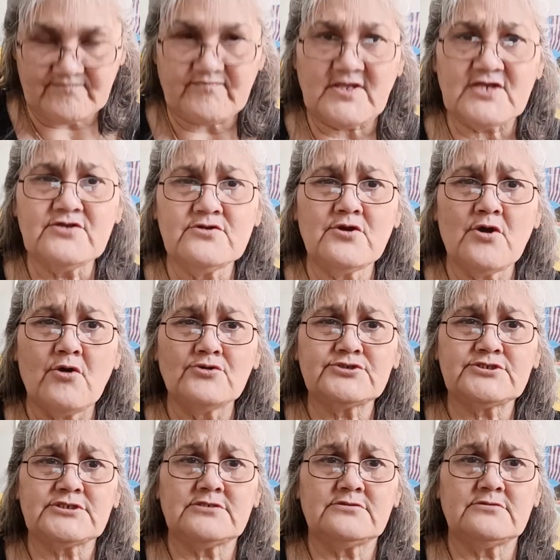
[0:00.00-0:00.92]
You go
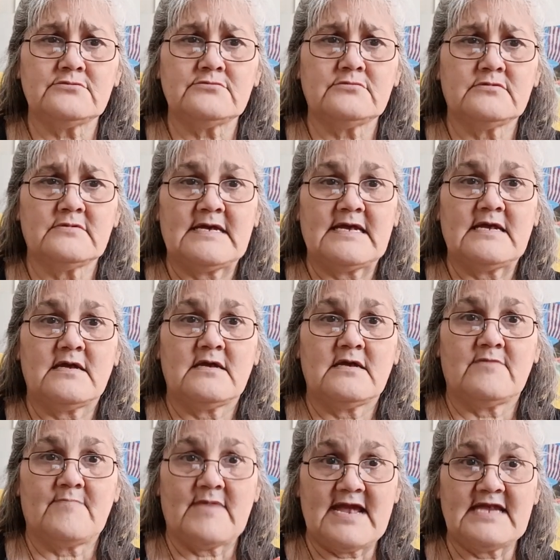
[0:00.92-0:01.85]
to
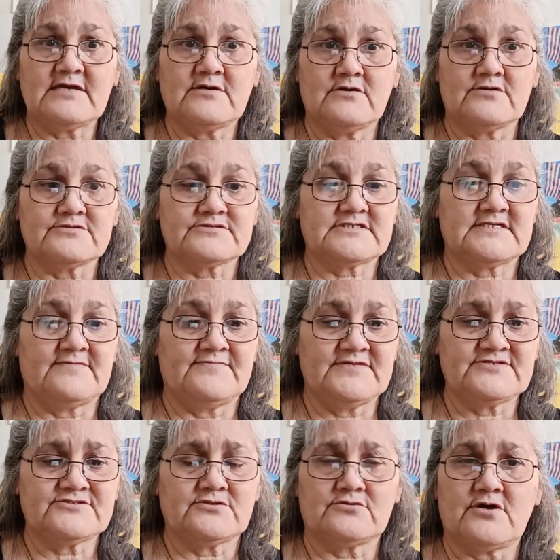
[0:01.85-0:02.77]
Michael's, and
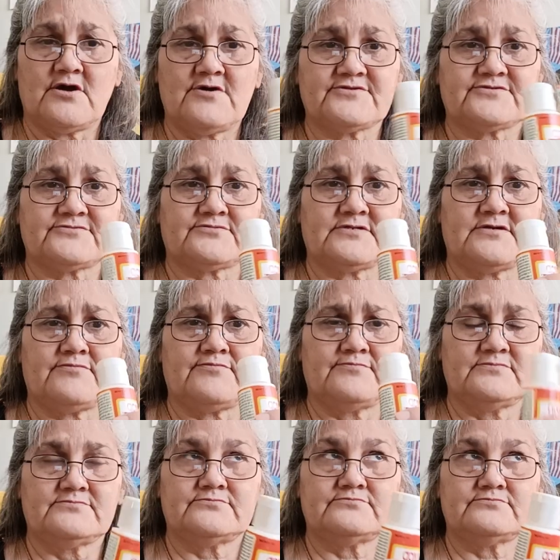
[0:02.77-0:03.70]
this will cost $3
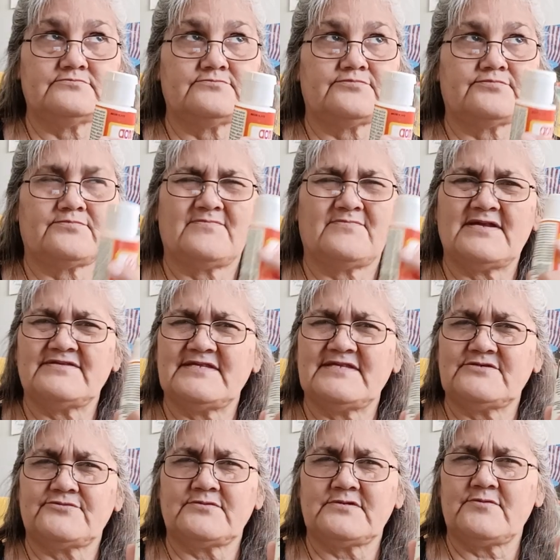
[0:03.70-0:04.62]

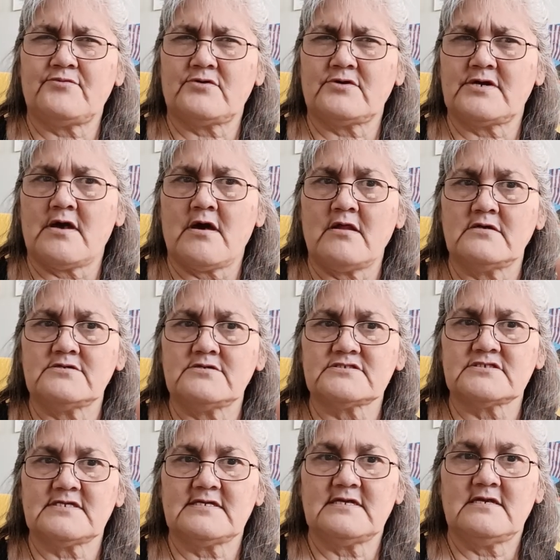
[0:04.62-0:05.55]
or
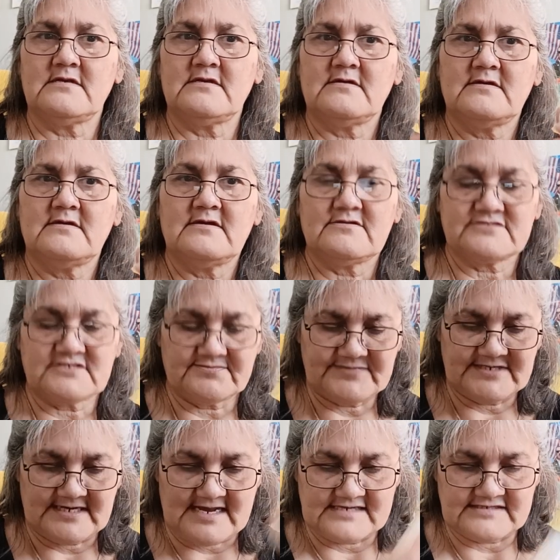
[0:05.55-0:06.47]
$4,
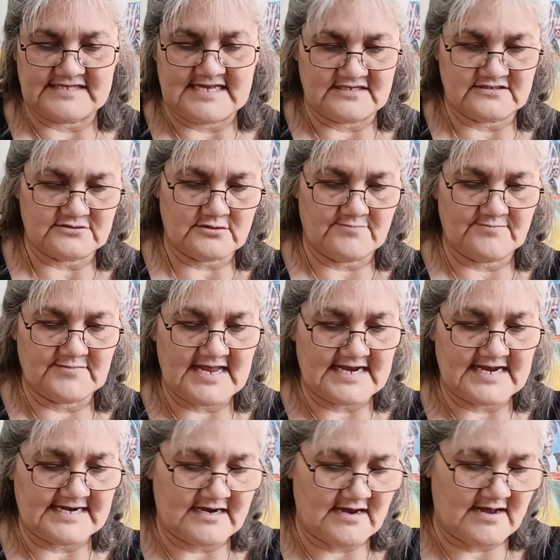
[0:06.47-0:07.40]
something like that. So I'm
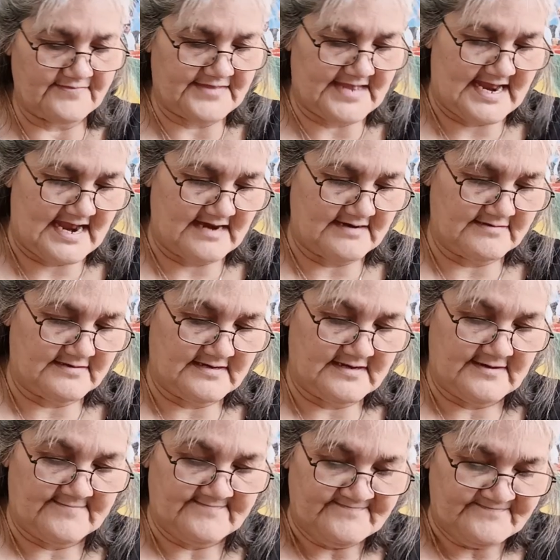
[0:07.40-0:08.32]
glad I got that.
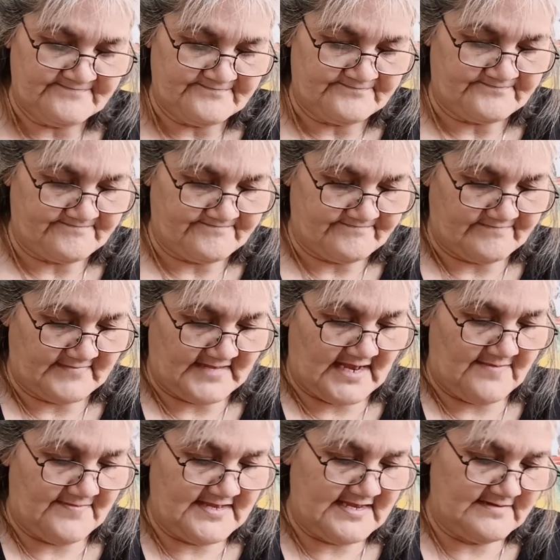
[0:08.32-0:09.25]

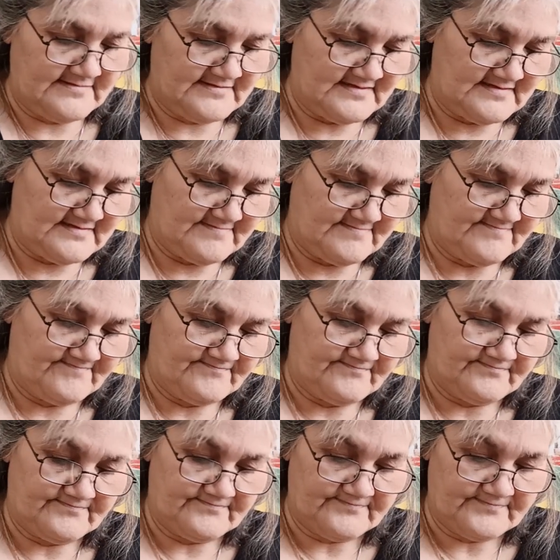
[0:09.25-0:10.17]
And then
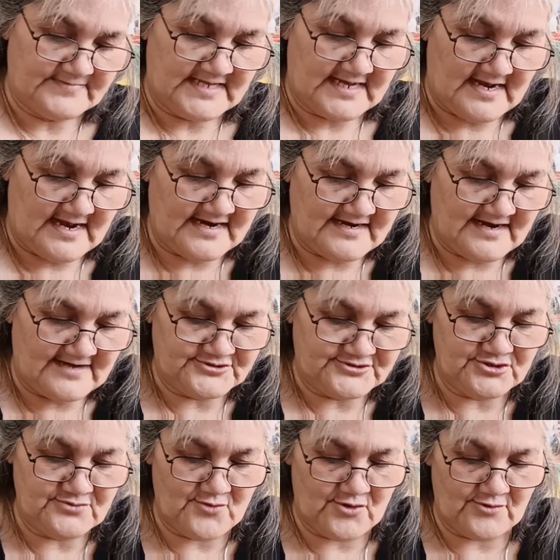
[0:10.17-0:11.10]
I got
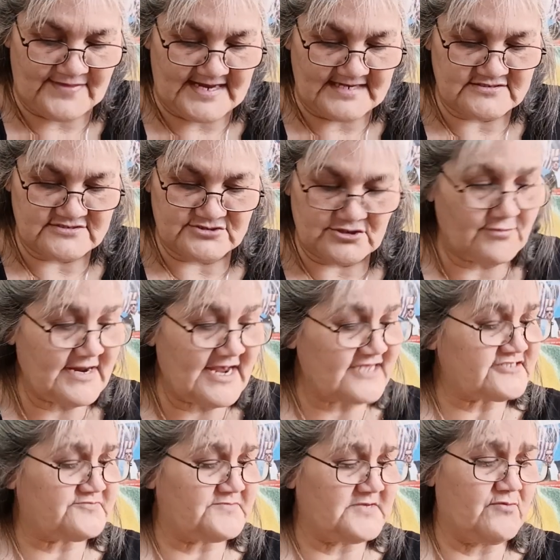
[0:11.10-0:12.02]
two more things. Don't
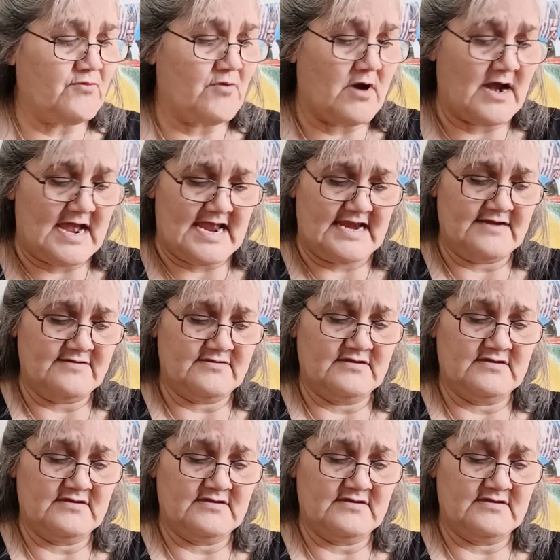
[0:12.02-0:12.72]
ask me why,